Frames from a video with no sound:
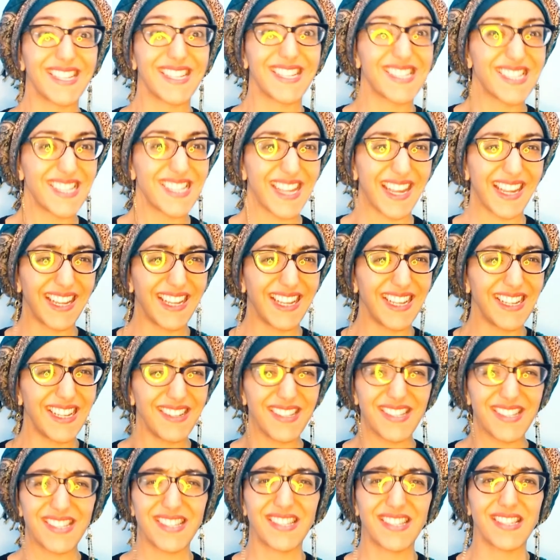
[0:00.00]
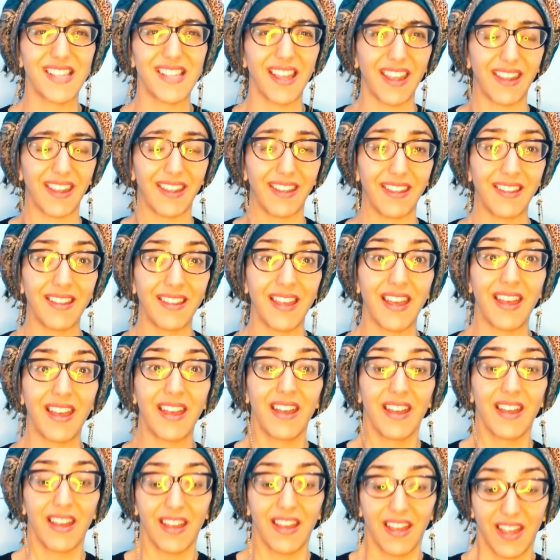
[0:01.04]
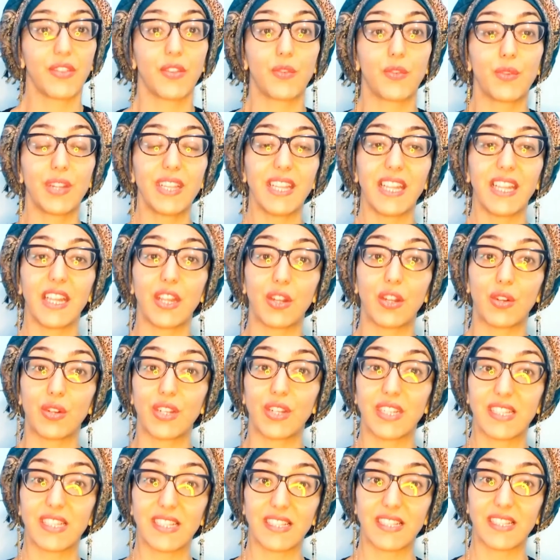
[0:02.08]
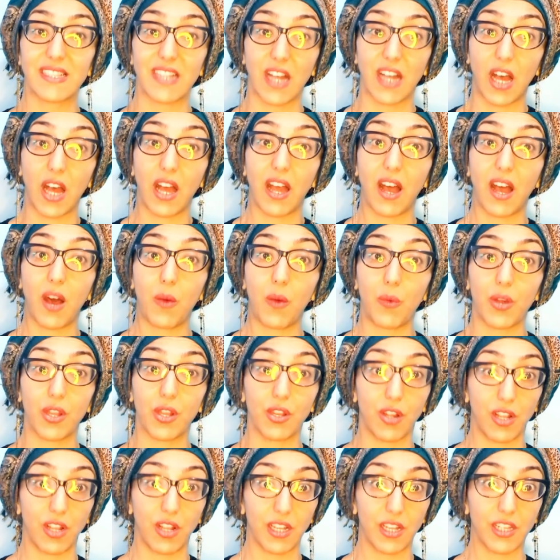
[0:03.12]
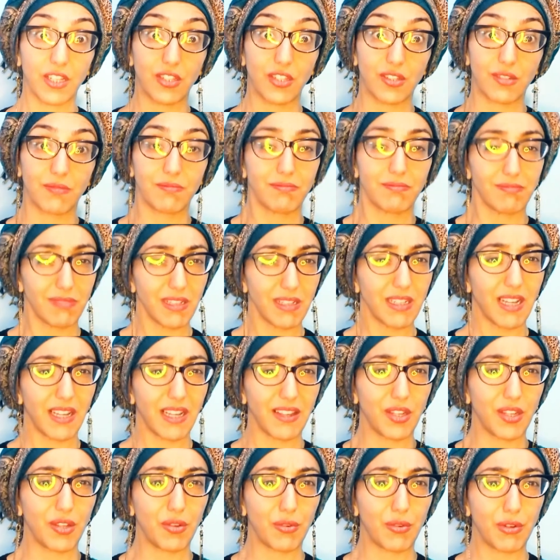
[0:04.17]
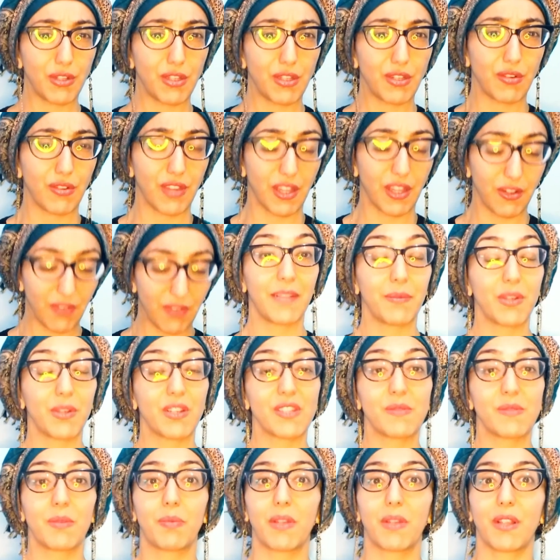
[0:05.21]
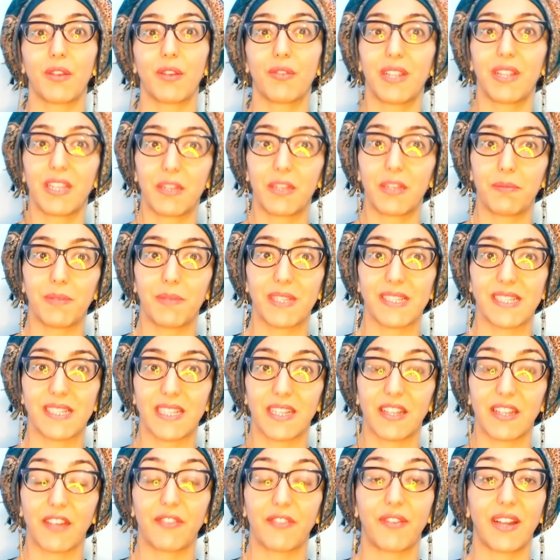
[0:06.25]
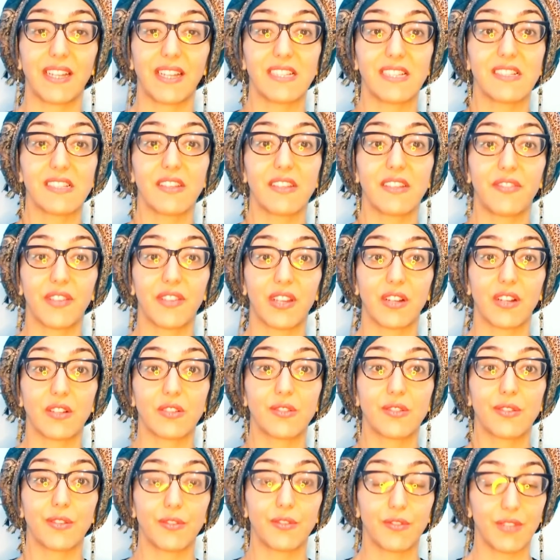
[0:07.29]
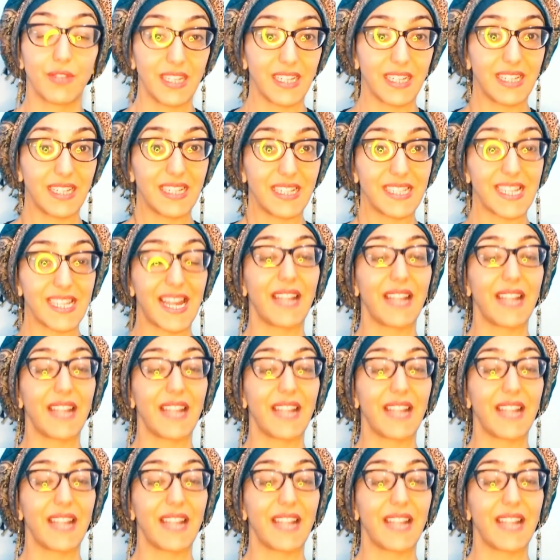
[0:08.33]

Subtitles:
is saying. He's saying reading increases our knowledge. I think you already know that. And because people are really busy, they find it difficult to read